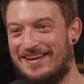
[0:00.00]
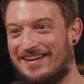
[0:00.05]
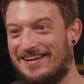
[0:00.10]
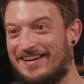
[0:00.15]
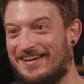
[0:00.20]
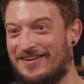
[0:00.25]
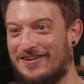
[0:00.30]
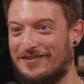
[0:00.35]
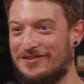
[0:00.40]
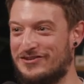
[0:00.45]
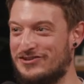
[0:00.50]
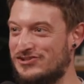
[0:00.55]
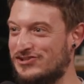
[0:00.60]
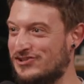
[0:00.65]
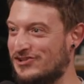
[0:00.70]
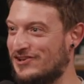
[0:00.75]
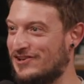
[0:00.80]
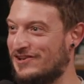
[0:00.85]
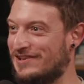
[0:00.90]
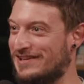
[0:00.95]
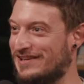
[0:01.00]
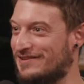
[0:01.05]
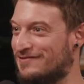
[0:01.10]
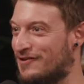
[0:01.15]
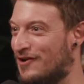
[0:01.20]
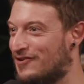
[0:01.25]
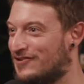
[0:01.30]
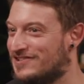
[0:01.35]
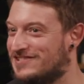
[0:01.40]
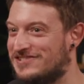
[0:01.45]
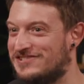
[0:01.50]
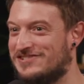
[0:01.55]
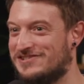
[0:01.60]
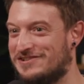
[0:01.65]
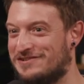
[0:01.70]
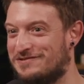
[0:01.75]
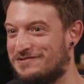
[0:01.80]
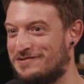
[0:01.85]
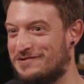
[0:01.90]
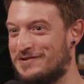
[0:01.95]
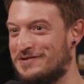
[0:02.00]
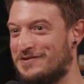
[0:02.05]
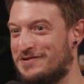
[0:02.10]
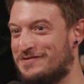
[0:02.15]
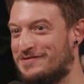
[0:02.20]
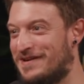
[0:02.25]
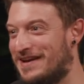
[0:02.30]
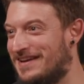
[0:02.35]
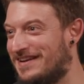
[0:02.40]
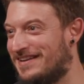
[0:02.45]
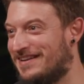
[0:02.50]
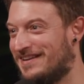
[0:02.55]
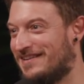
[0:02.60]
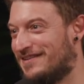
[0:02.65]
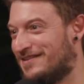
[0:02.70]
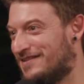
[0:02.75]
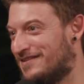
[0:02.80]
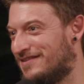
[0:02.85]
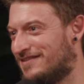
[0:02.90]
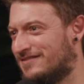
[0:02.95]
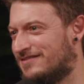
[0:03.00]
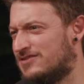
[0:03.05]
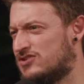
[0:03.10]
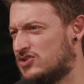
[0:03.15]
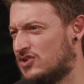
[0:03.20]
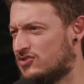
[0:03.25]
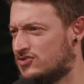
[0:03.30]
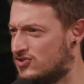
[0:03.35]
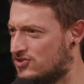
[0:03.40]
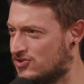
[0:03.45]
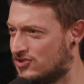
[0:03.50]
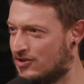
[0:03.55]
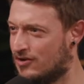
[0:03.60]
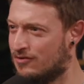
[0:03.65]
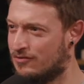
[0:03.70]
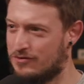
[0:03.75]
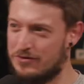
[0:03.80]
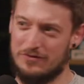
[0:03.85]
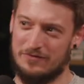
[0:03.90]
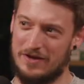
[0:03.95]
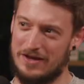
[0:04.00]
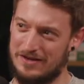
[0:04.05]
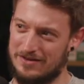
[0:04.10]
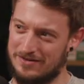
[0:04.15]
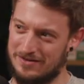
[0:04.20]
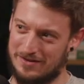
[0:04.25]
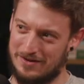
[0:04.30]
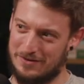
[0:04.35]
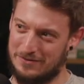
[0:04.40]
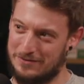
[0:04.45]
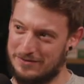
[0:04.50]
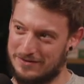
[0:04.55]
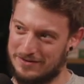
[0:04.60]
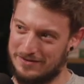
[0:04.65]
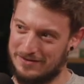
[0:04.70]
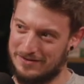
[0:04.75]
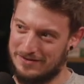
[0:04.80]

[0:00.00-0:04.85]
like on the journey of oxygen through a vein. Yeah. Uh, does oxygen go through a vein? No.